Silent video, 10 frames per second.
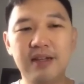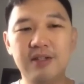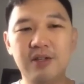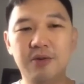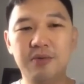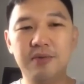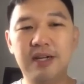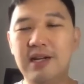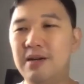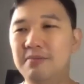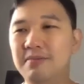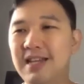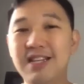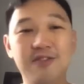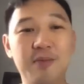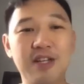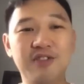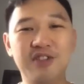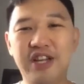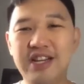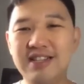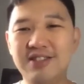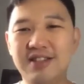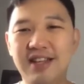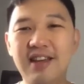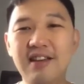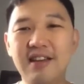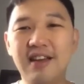So thanks very much for joining us today.